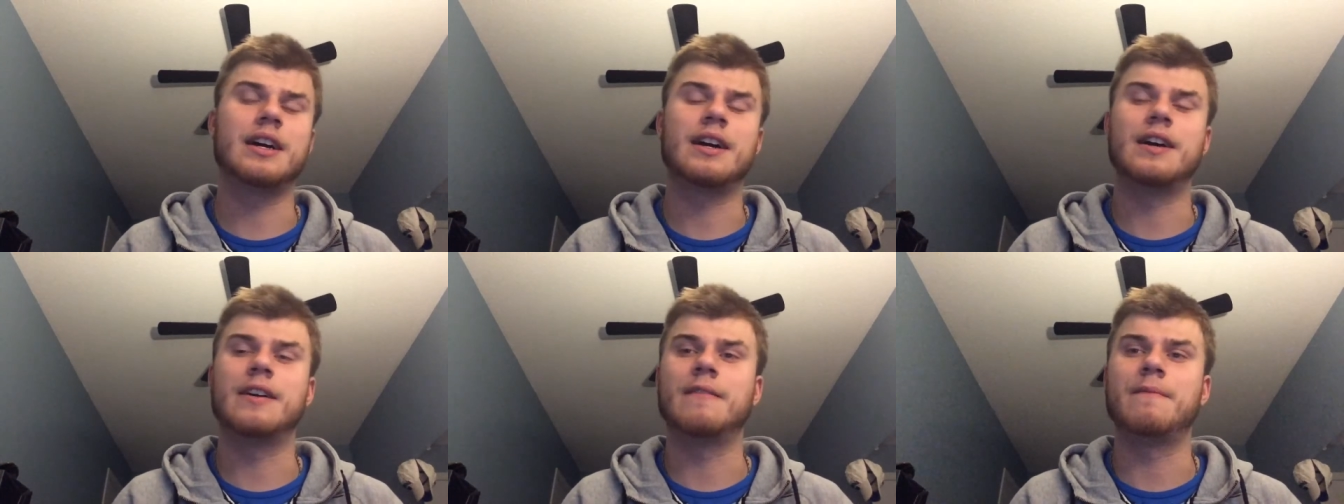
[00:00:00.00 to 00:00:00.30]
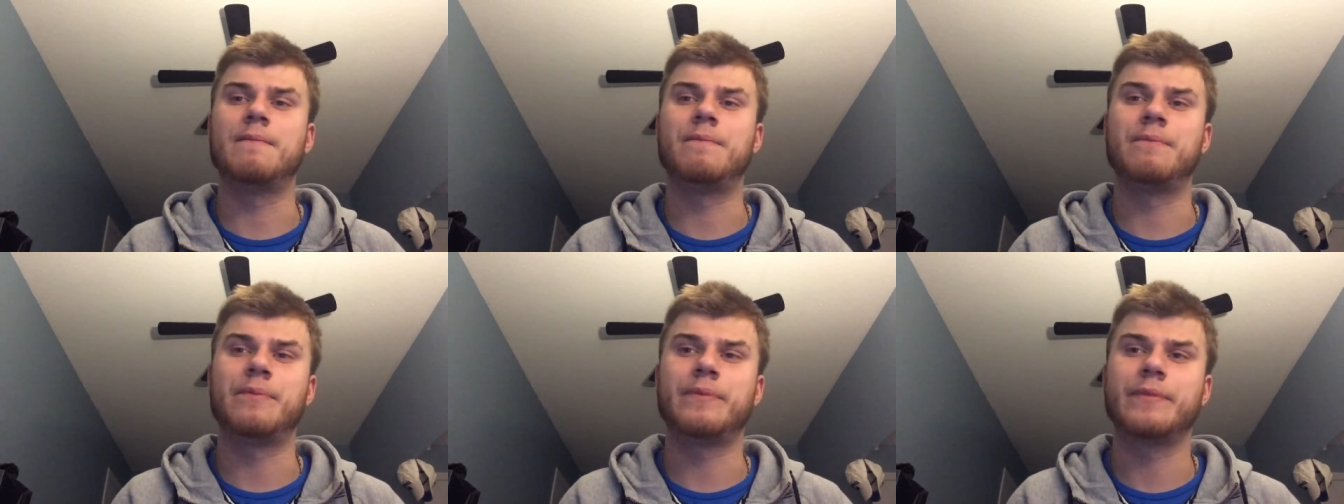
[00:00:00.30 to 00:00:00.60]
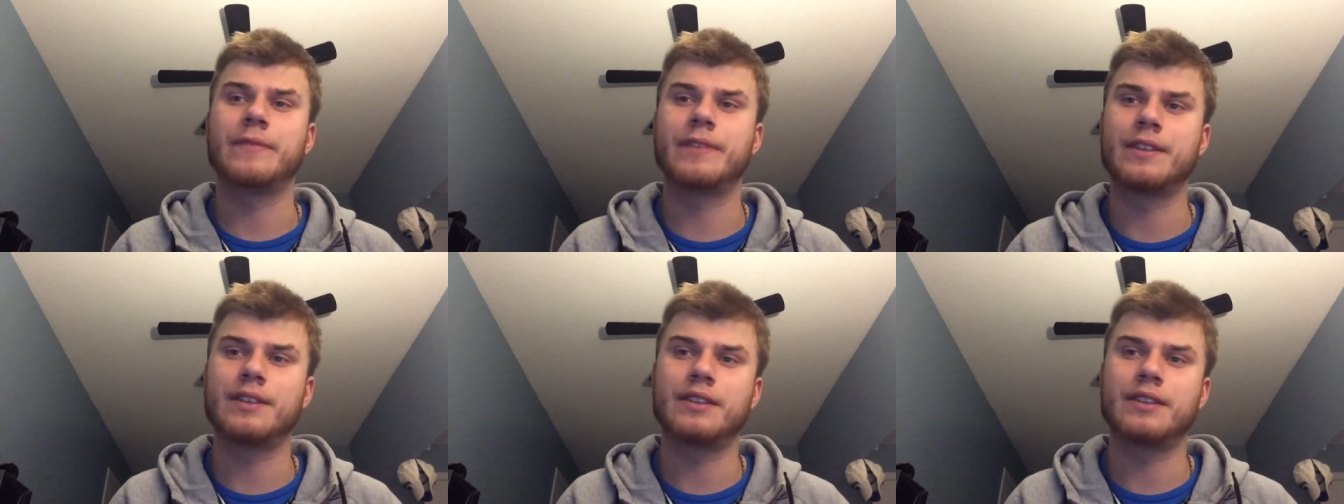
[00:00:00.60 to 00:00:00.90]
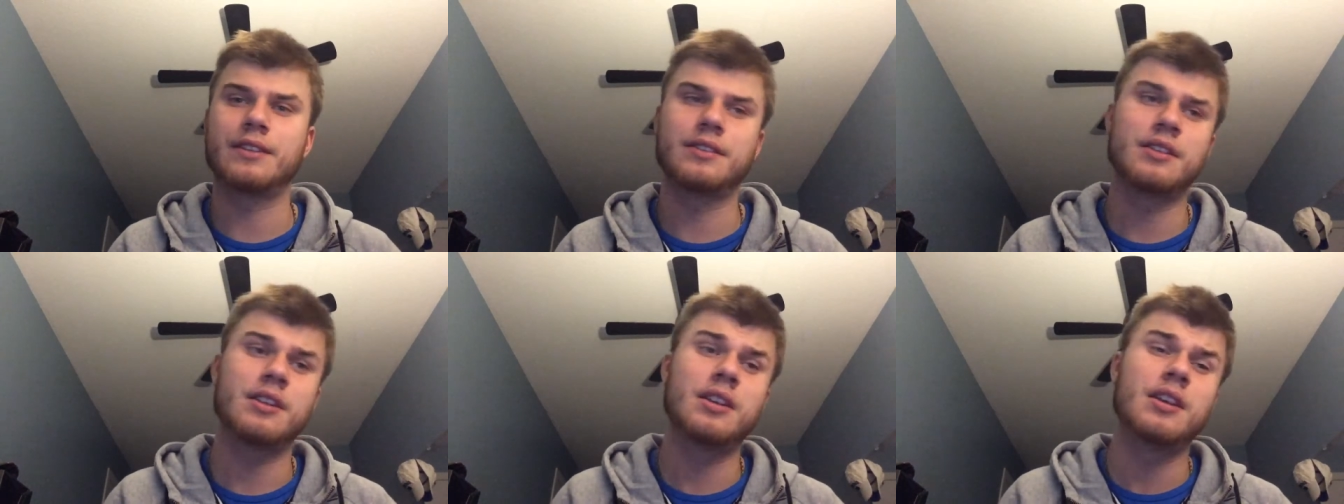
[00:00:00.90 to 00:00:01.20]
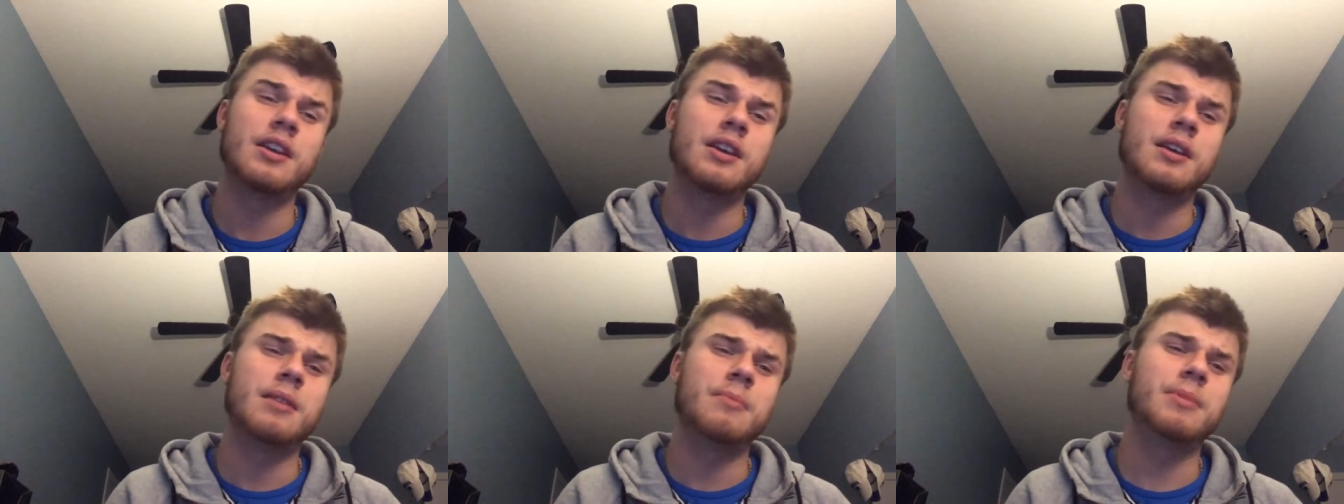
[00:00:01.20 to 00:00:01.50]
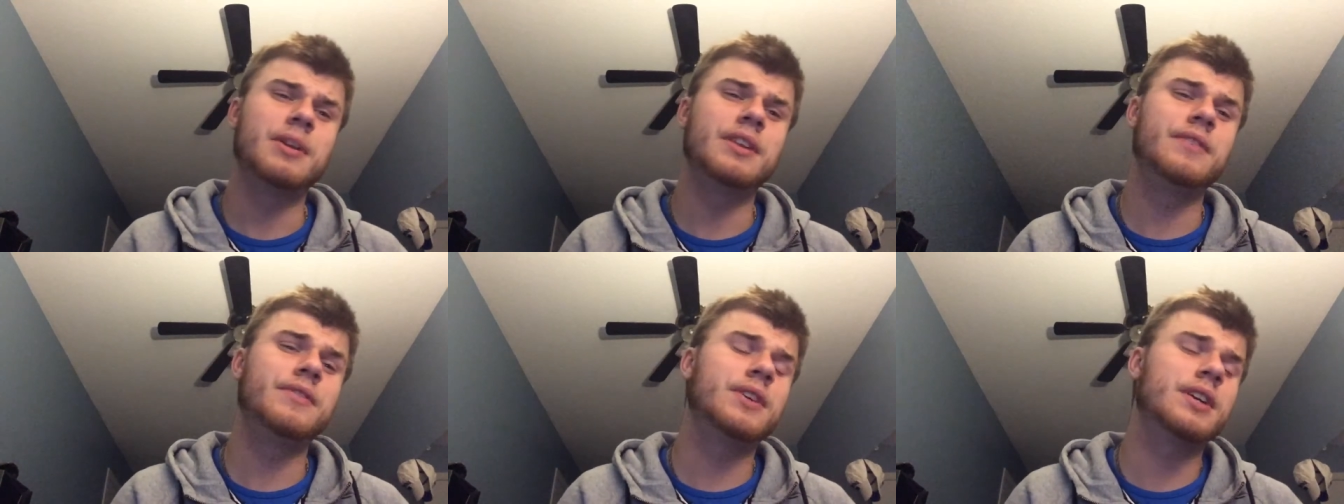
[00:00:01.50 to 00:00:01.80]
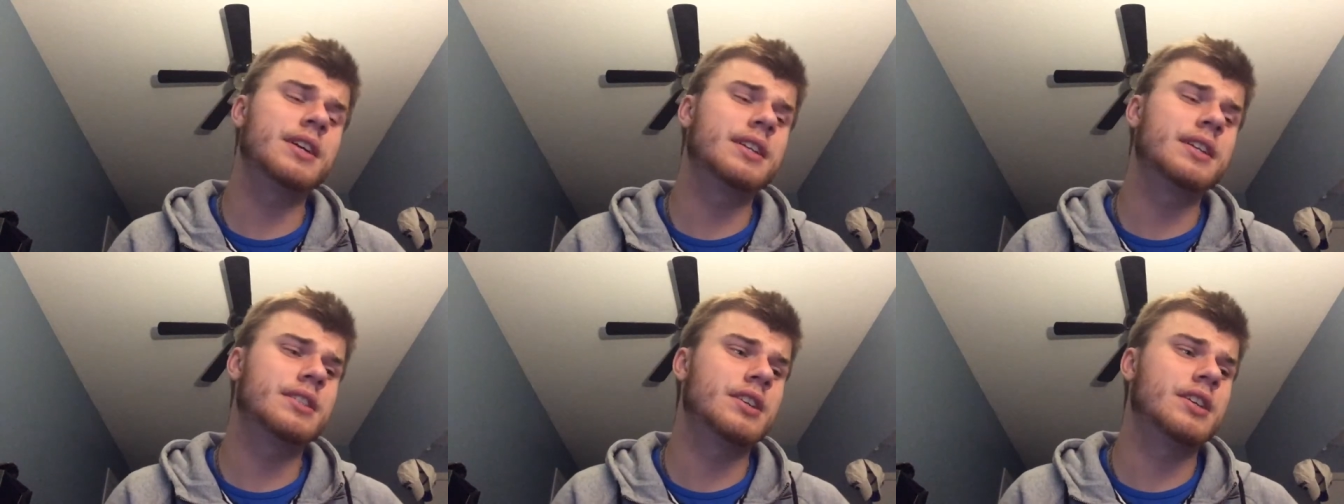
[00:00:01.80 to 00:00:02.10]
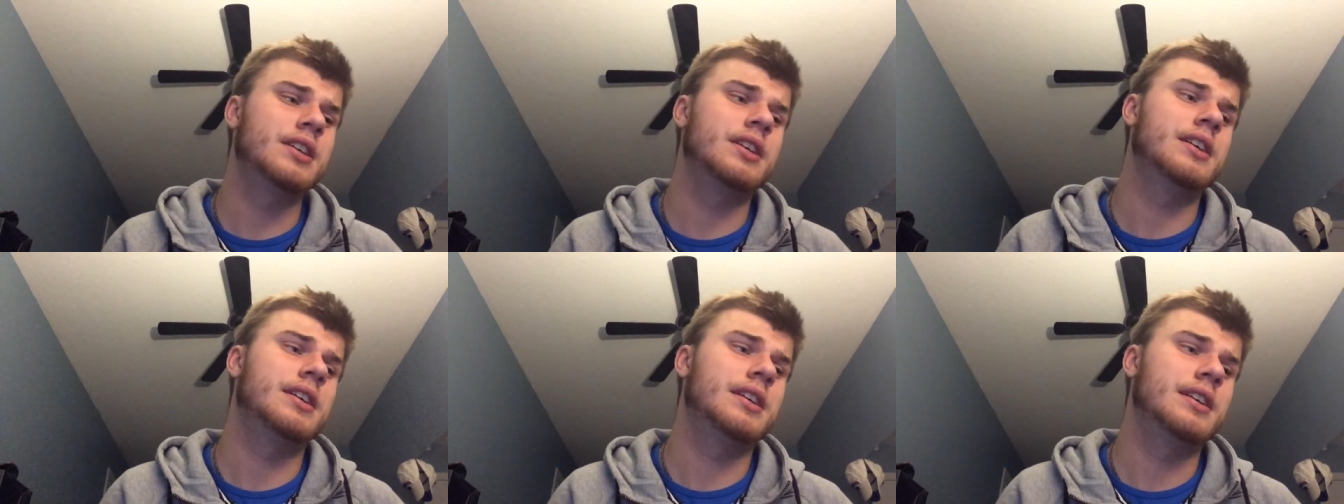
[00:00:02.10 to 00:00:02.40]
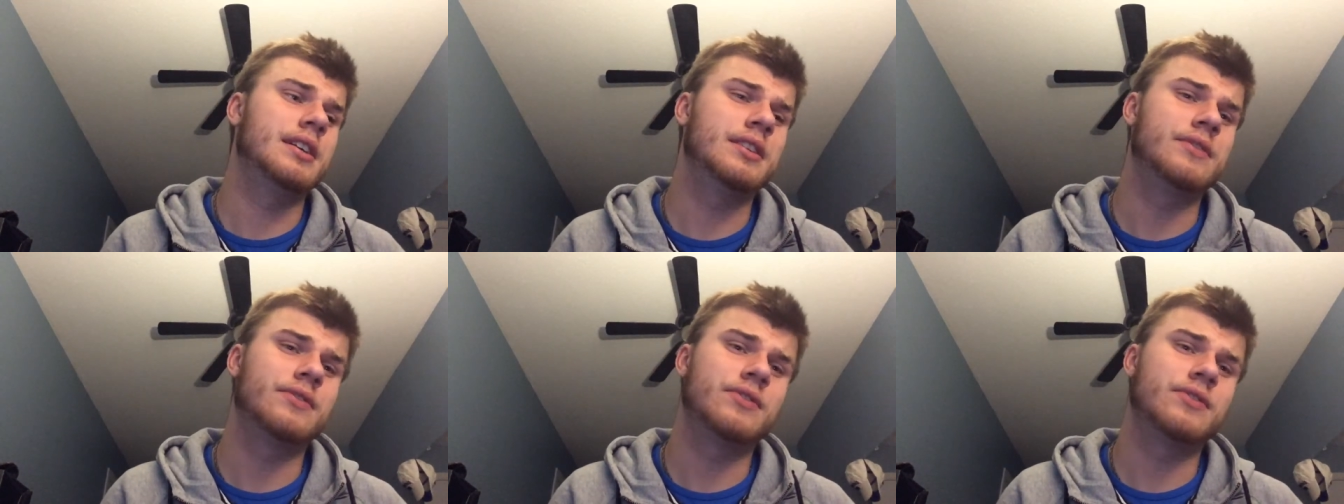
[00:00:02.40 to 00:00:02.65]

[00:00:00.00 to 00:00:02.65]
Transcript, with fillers: Um, but if you guys uh,